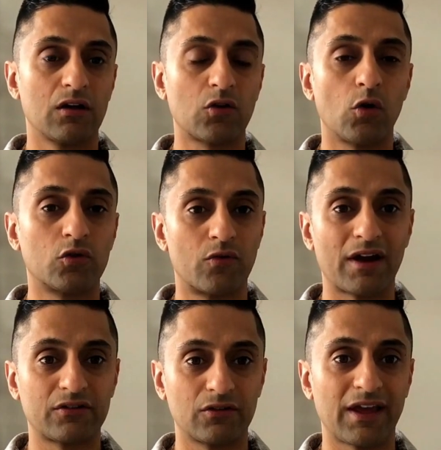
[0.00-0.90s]

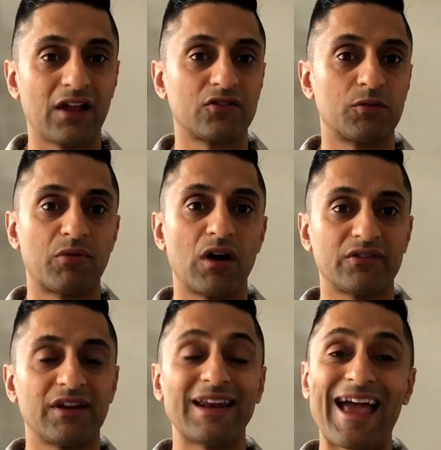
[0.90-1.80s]
colorectal cancer,
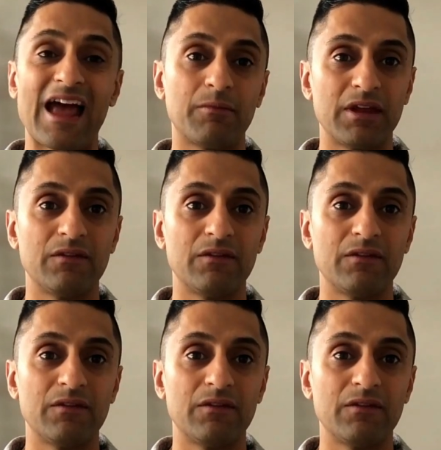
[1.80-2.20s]
prostate, and